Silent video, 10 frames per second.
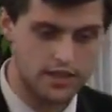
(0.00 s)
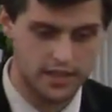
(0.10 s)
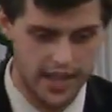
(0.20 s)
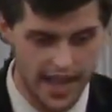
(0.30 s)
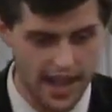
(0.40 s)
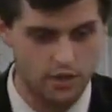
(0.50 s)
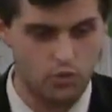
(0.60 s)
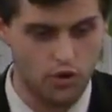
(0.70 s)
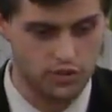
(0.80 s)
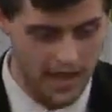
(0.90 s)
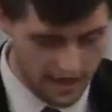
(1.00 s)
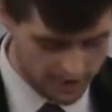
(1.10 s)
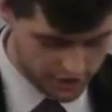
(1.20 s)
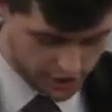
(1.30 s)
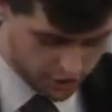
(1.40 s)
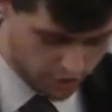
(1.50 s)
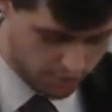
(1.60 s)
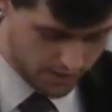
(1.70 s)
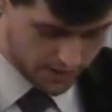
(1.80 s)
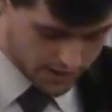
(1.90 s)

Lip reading: The head rolls out of the tomb.